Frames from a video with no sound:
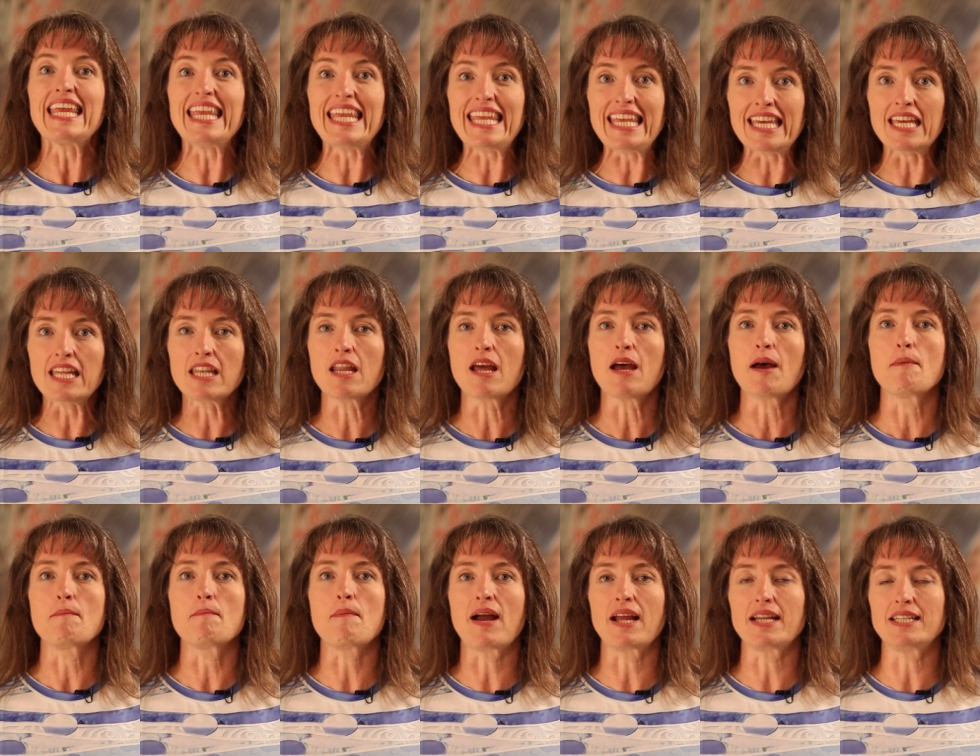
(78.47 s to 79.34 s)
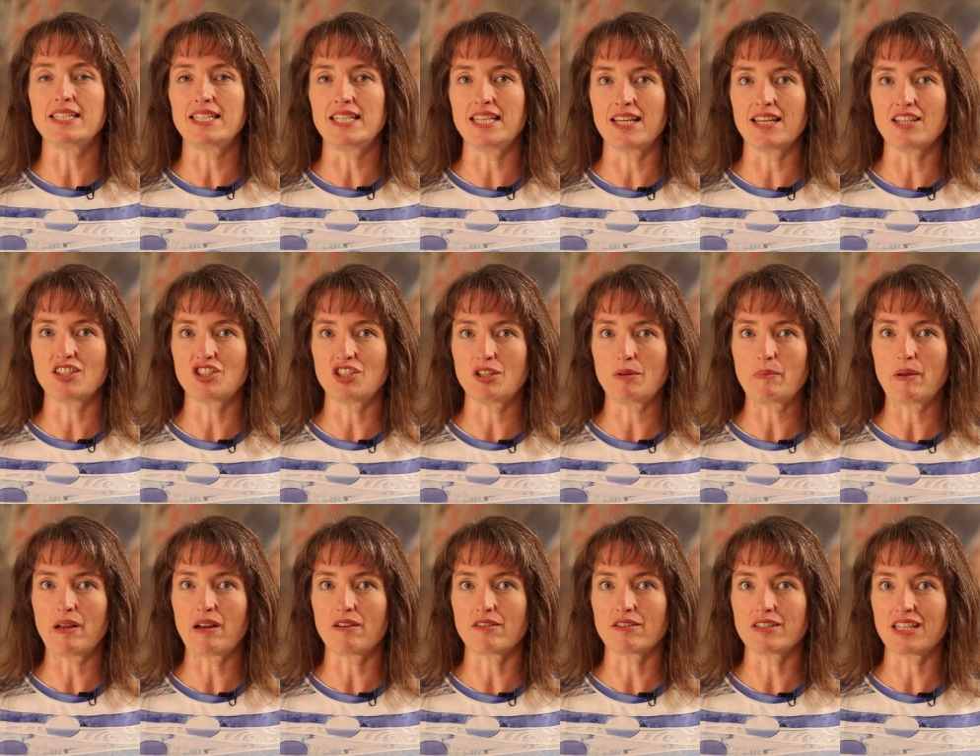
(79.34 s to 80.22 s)
in my TSG
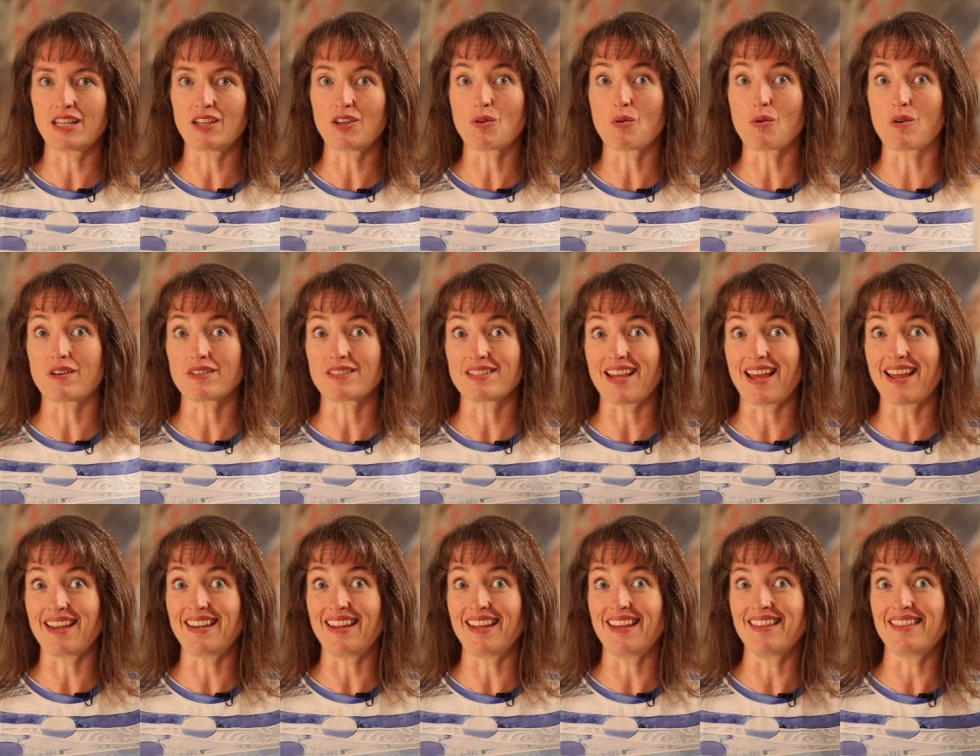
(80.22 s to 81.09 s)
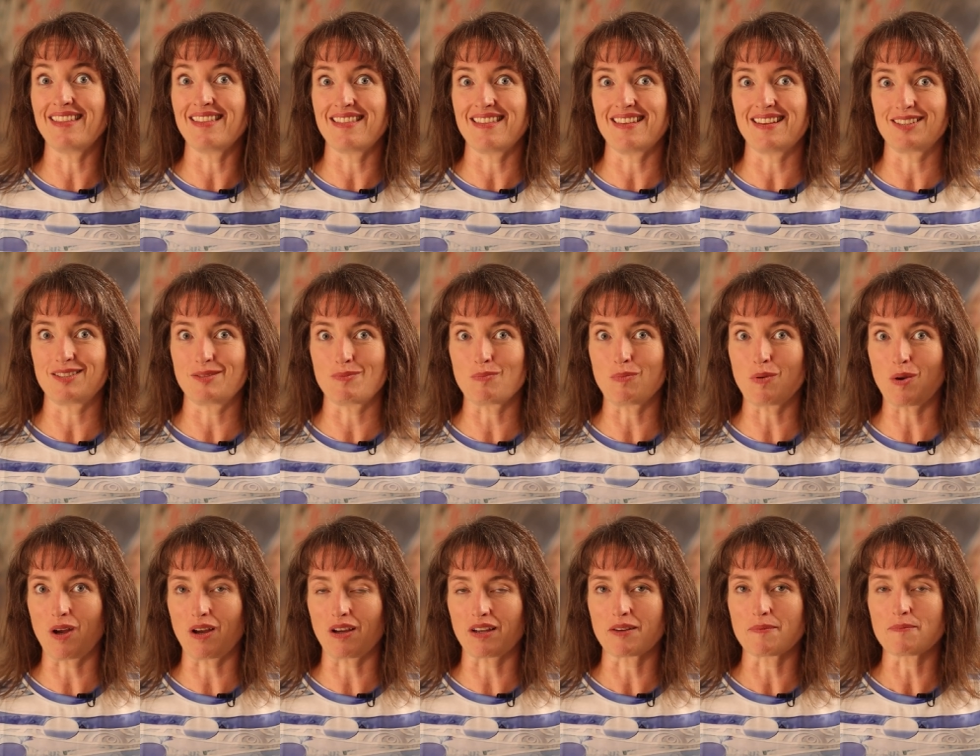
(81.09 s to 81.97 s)
parenting course and in this
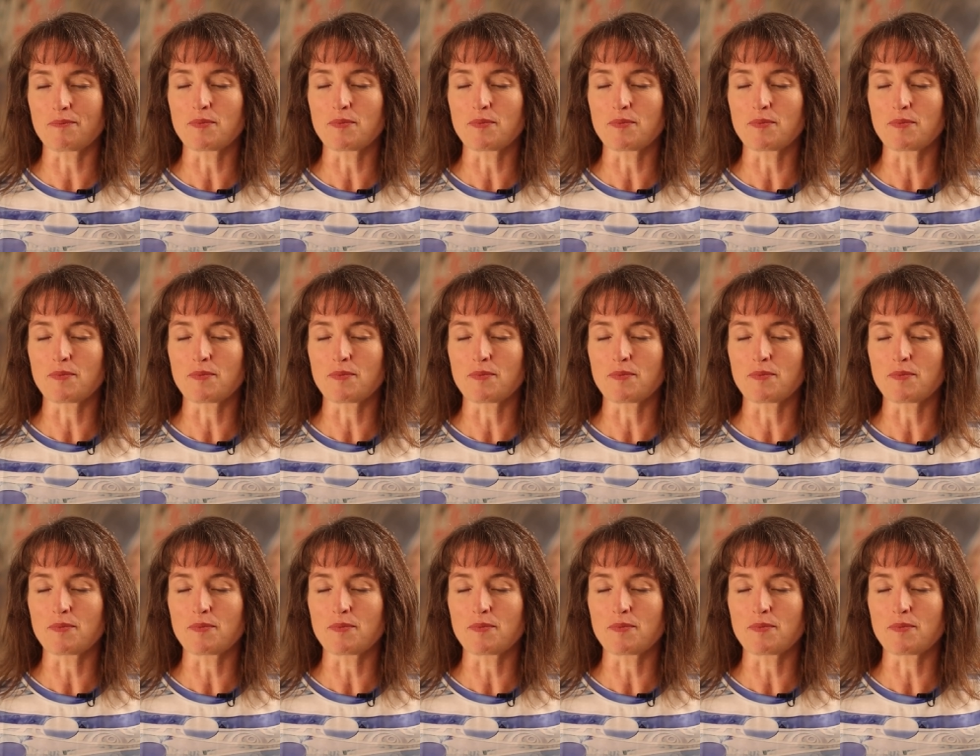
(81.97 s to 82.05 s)
book.